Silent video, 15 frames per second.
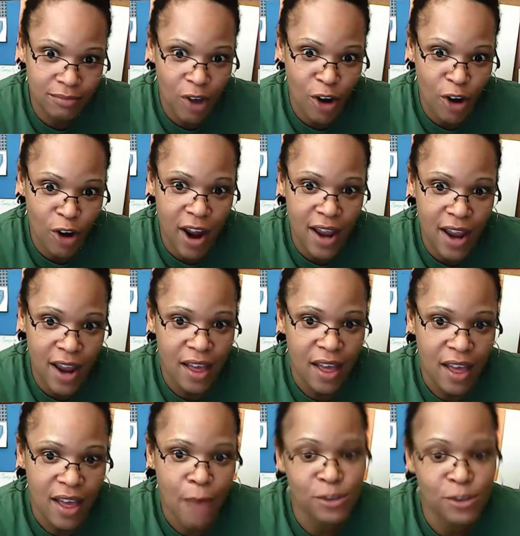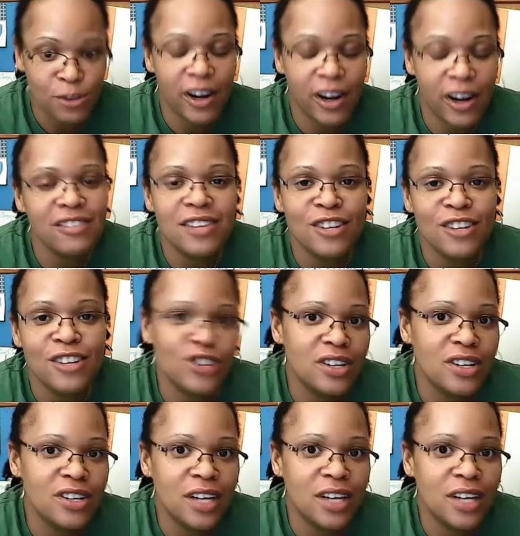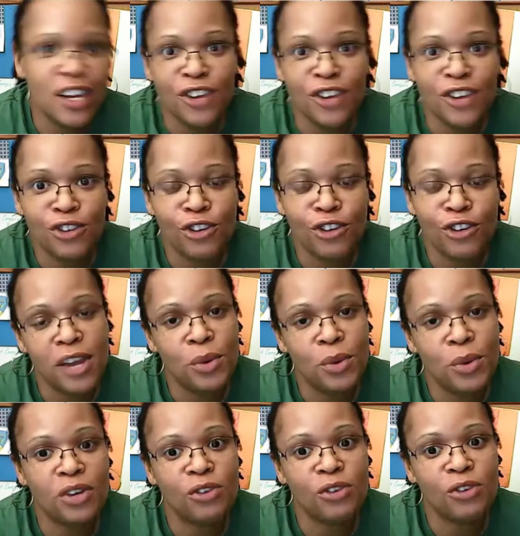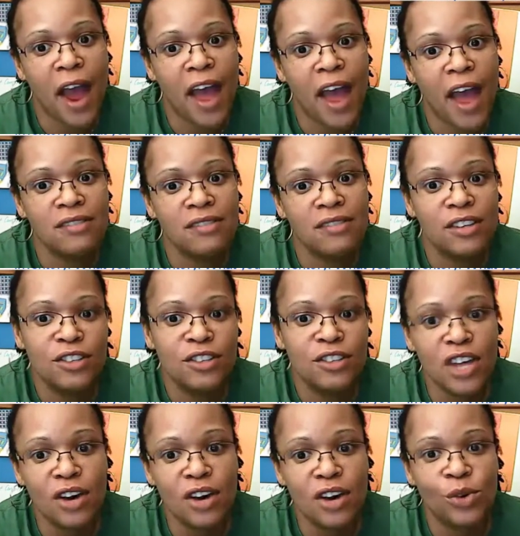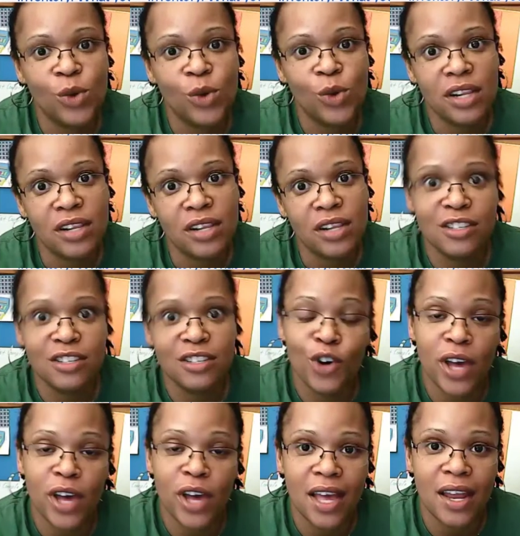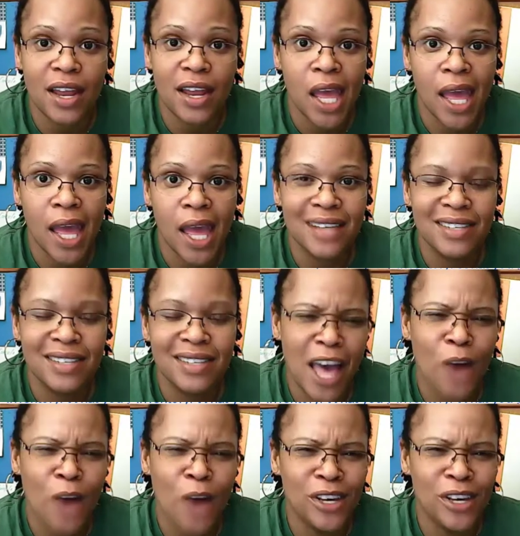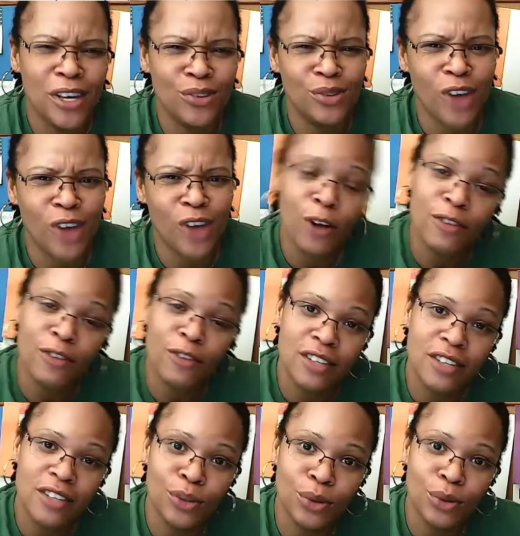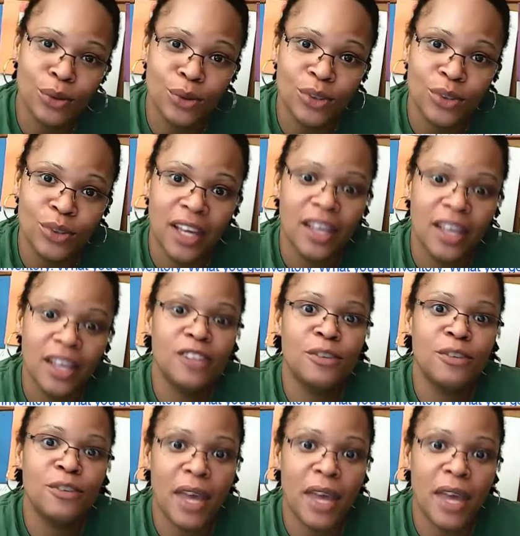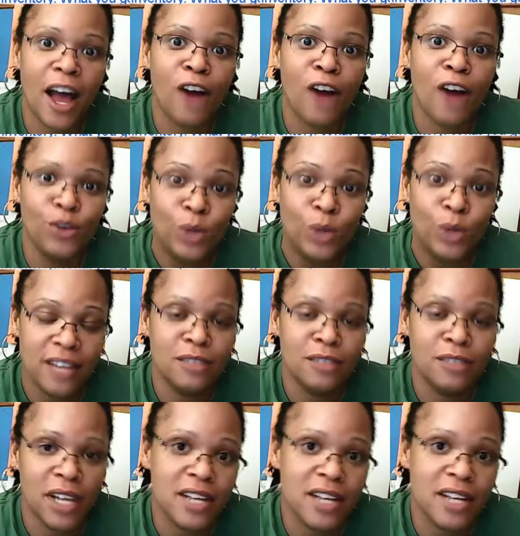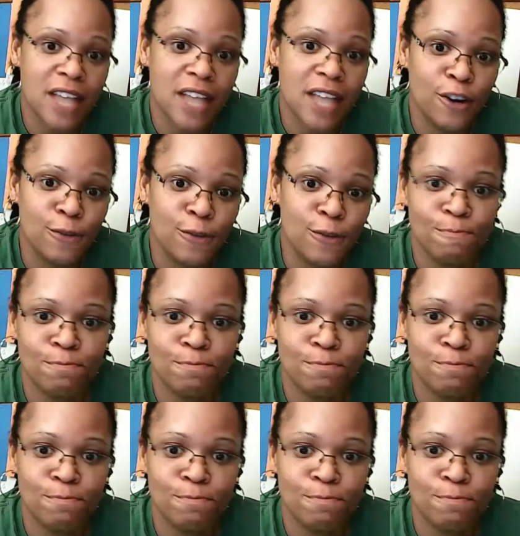All right, I'm sorry, everything that you're going to get in your crate when it arrives. So let's go ahead and see how we can use all of these tools to make our own lesson plans at home.